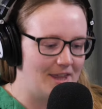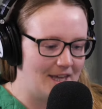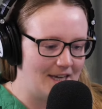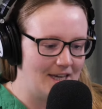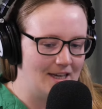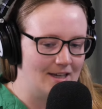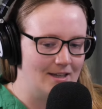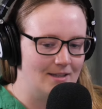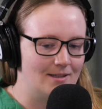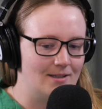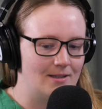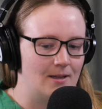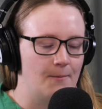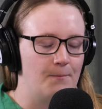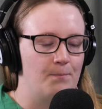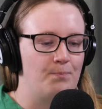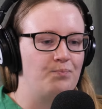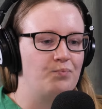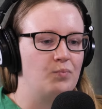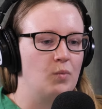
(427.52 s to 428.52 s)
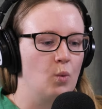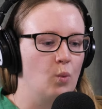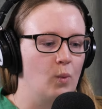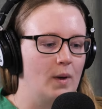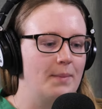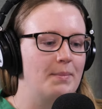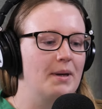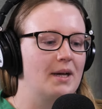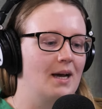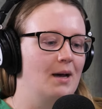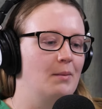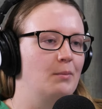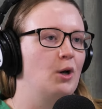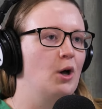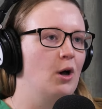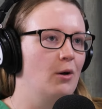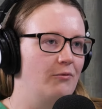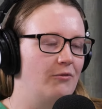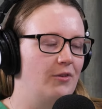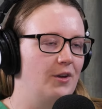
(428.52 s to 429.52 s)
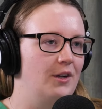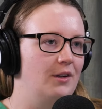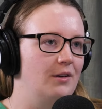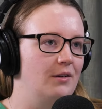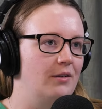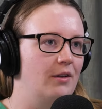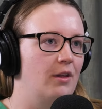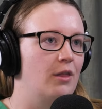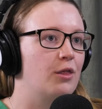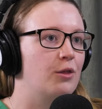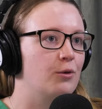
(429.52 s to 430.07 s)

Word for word: the thing is, we become confident